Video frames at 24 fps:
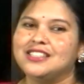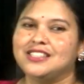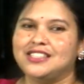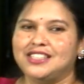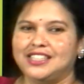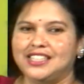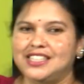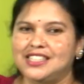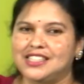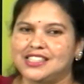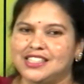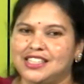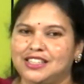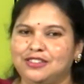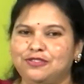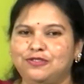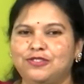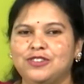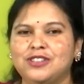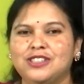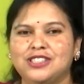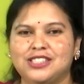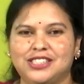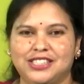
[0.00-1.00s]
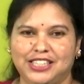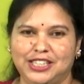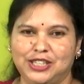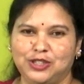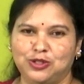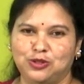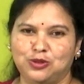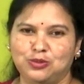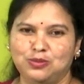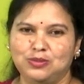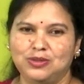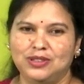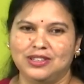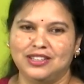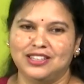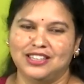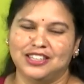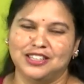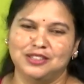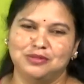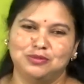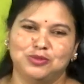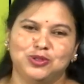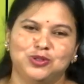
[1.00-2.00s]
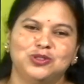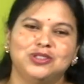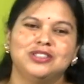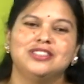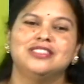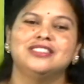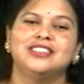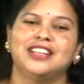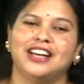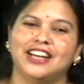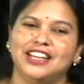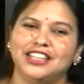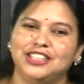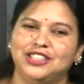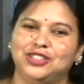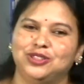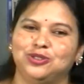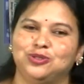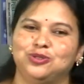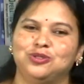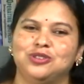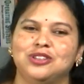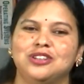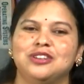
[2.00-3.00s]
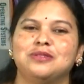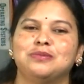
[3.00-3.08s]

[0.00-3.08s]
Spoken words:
stay safe, stay home, learn more. Thank you.